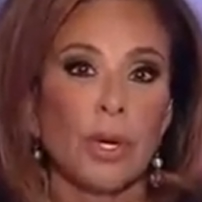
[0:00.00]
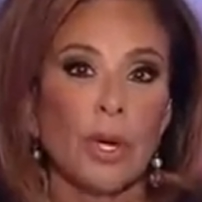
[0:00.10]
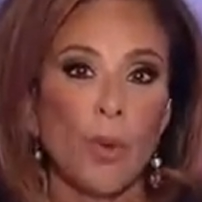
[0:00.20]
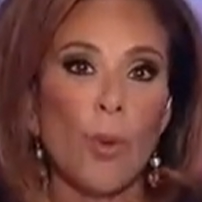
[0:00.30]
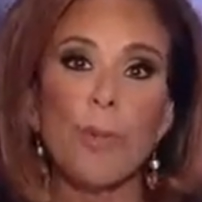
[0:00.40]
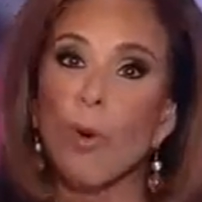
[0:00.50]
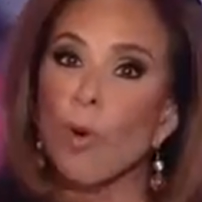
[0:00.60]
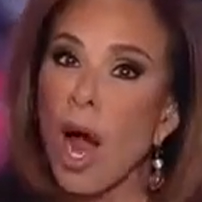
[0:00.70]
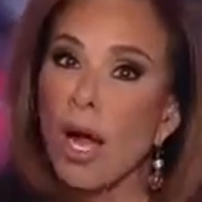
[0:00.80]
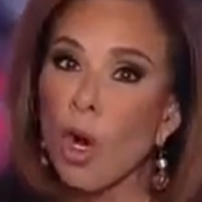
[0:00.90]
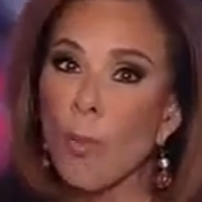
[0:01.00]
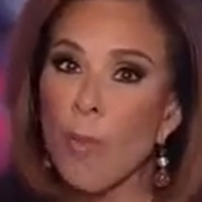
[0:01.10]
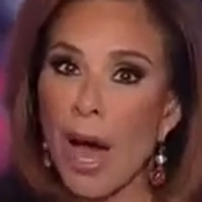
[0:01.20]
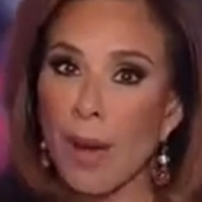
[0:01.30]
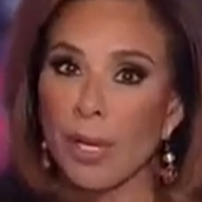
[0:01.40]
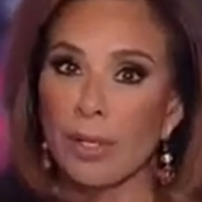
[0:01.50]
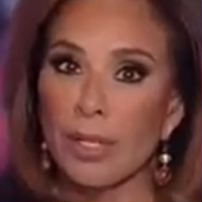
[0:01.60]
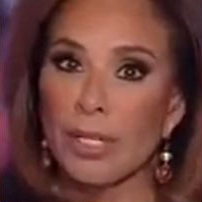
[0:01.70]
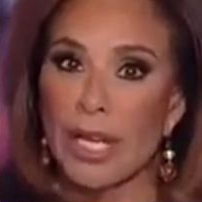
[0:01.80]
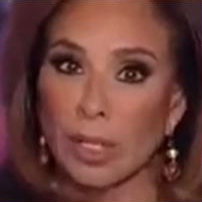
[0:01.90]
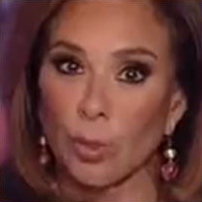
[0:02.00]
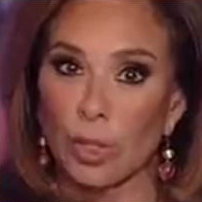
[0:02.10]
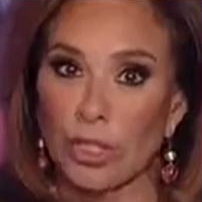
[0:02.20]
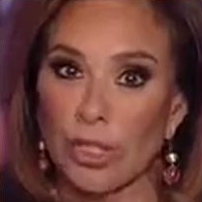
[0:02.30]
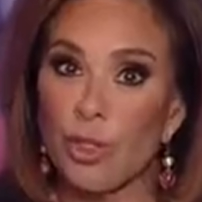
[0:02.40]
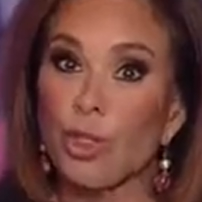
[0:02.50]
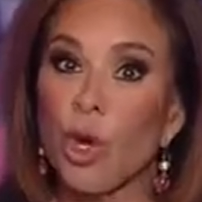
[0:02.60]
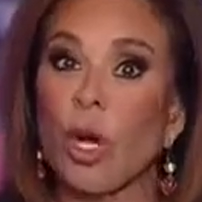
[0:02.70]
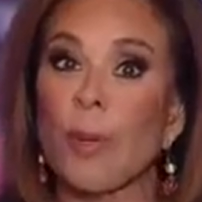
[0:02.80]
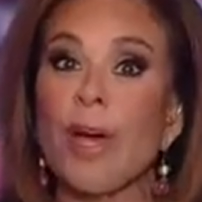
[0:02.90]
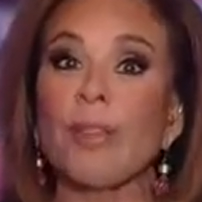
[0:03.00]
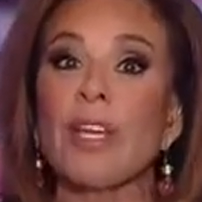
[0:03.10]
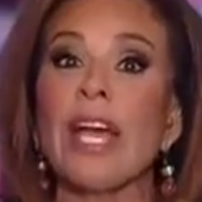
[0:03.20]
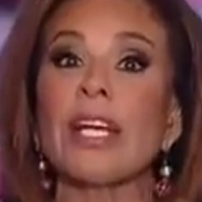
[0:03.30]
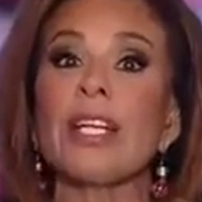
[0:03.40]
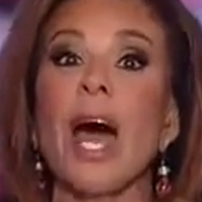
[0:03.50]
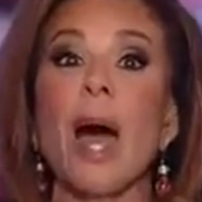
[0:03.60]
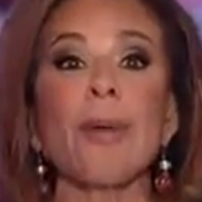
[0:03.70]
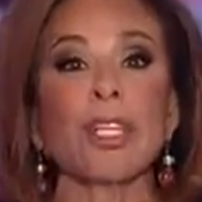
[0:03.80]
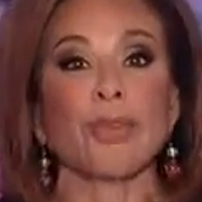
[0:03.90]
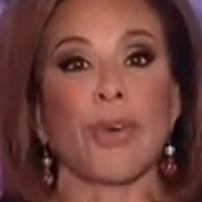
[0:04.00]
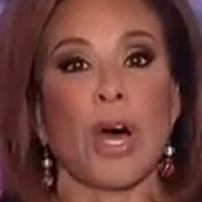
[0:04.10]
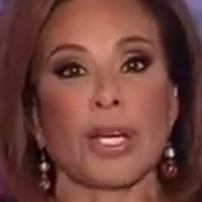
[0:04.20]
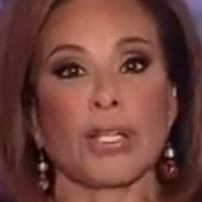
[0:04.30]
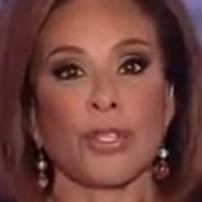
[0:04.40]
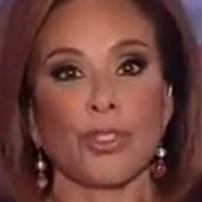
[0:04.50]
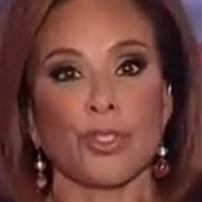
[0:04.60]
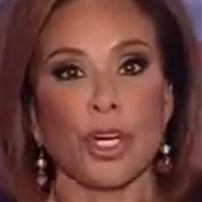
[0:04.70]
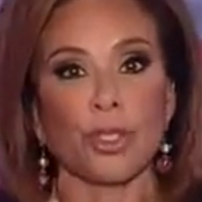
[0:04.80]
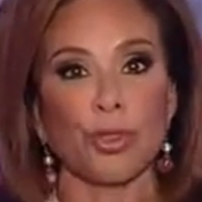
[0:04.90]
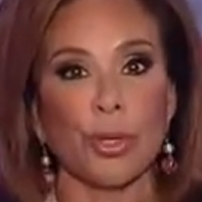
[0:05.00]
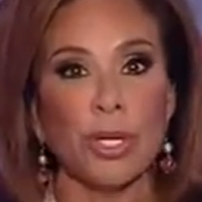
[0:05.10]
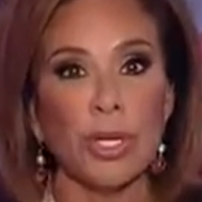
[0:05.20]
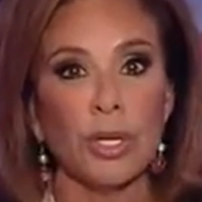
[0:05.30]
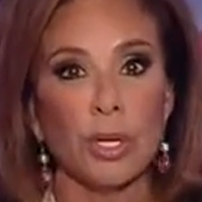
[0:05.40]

When Barack Obama and Hillary Clinton talk about the economic divide in this country,